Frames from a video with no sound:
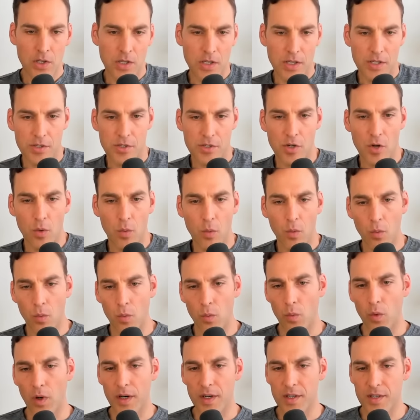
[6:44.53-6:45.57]
So
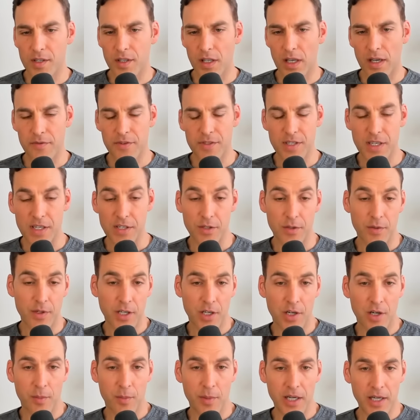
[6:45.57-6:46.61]
what is glyphosate doing in
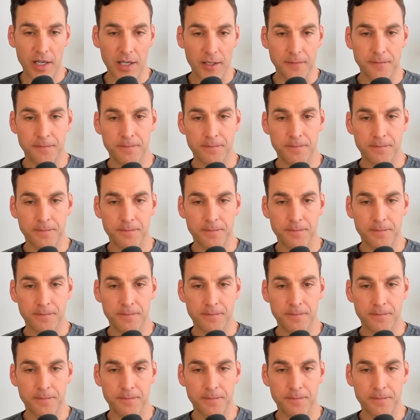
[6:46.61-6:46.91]
our body?